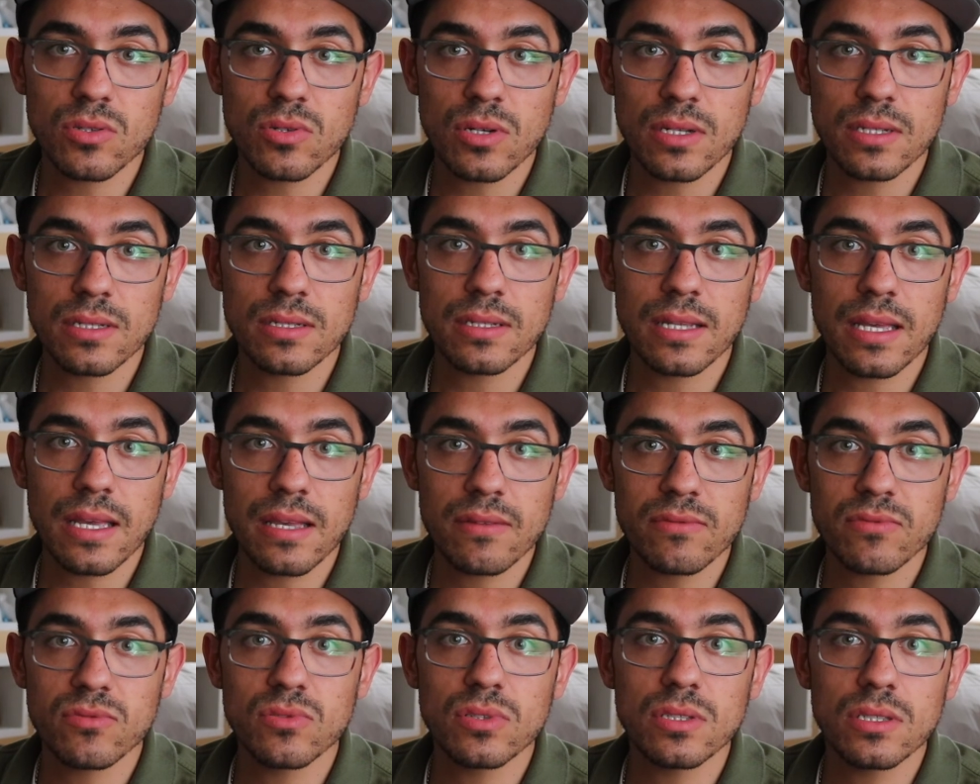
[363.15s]
credit
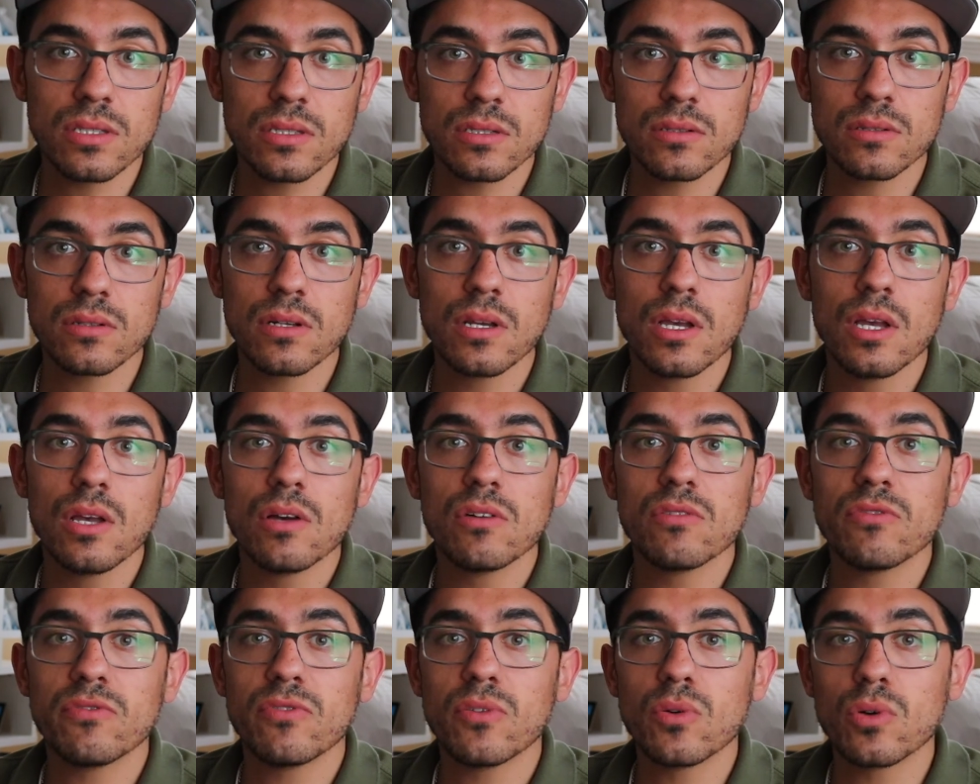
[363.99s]
every year
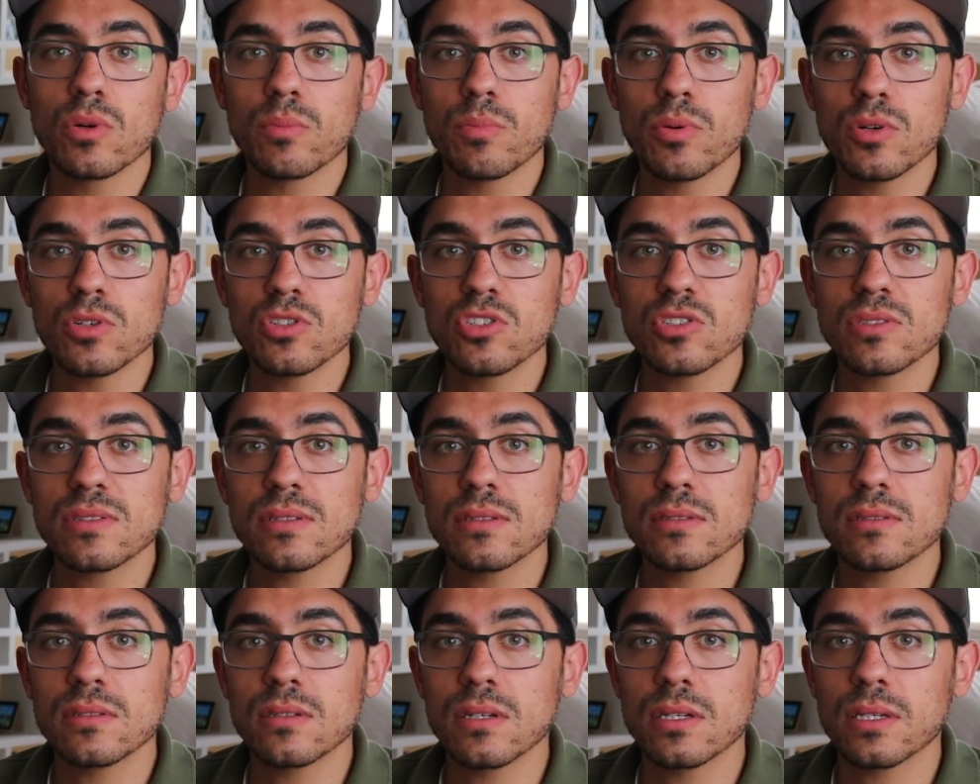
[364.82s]
for
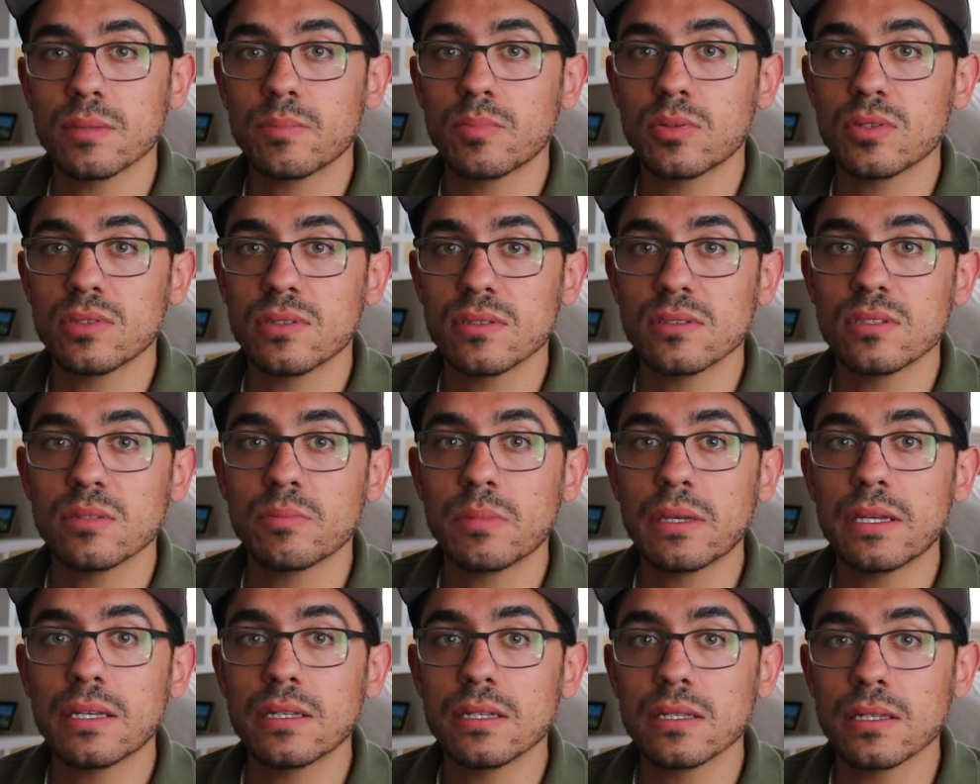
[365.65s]
purchases at uh,
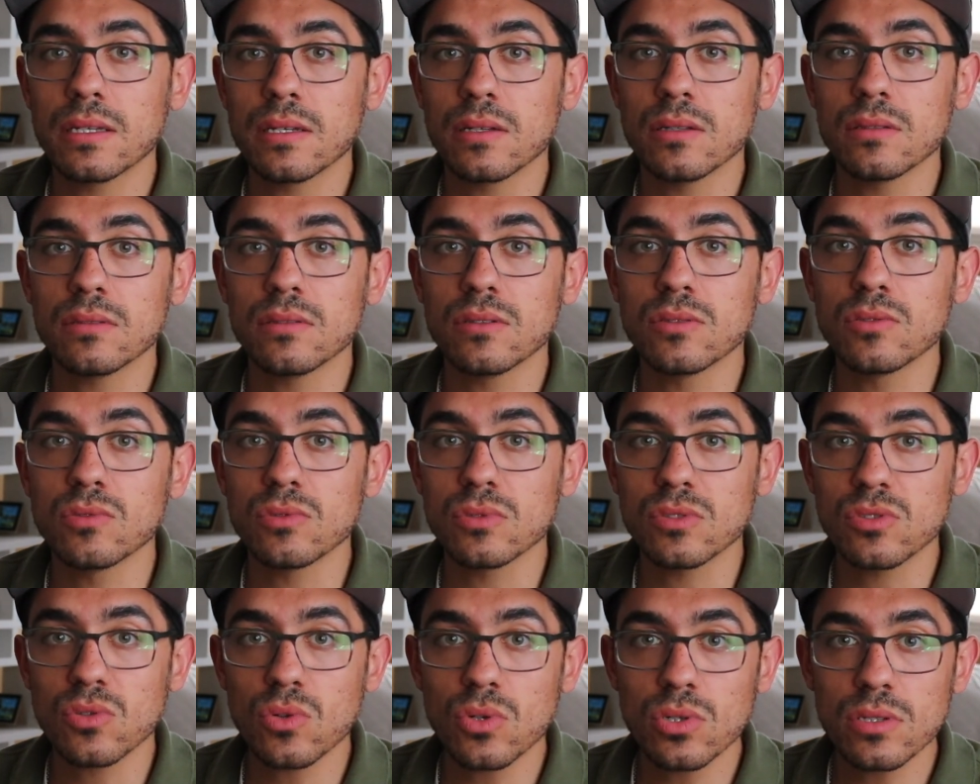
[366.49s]
participating Hilton
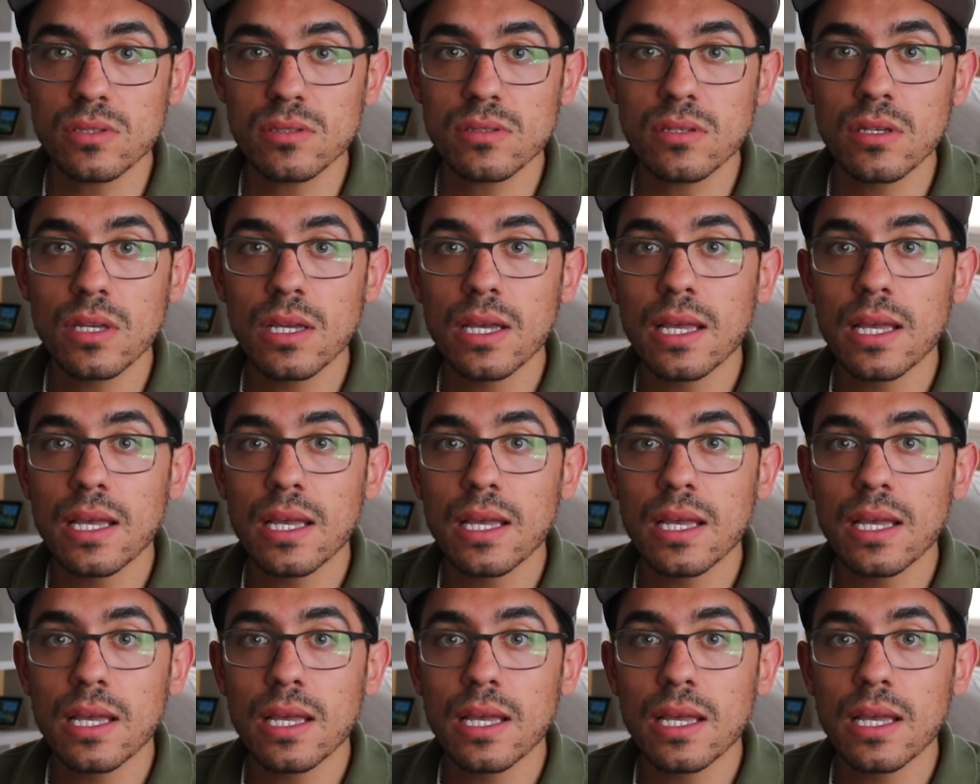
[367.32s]
resorts.